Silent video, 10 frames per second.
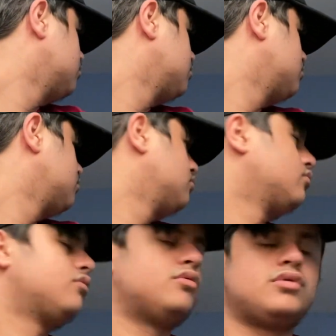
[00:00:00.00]

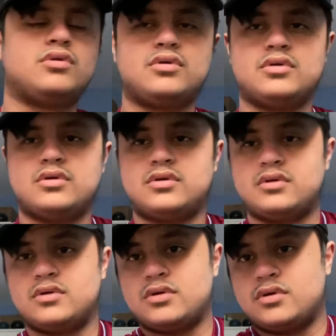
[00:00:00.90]

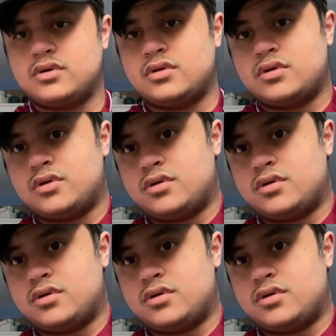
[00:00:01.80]
(silence)